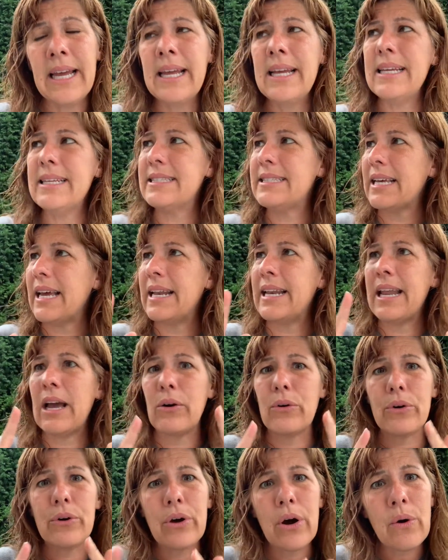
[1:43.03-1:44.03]
He said,
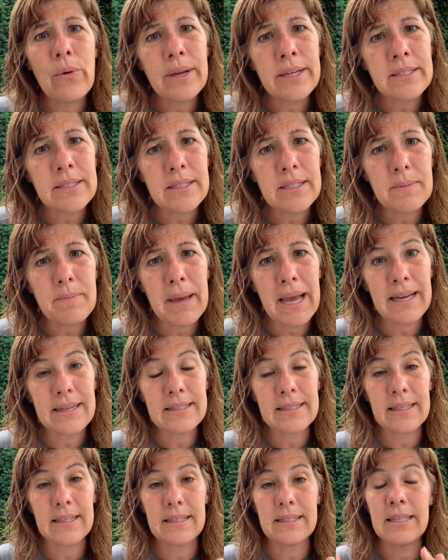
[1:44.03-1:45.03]
now go into
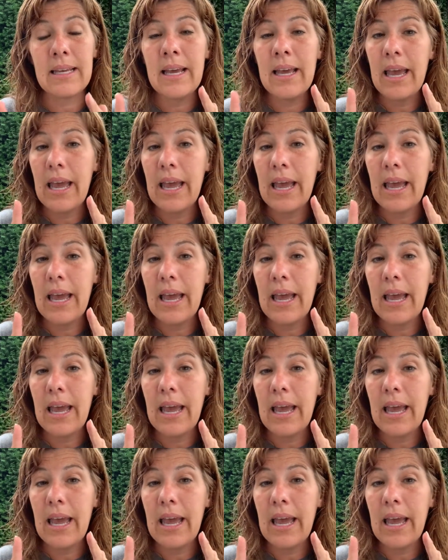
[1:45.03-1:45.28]
Damascus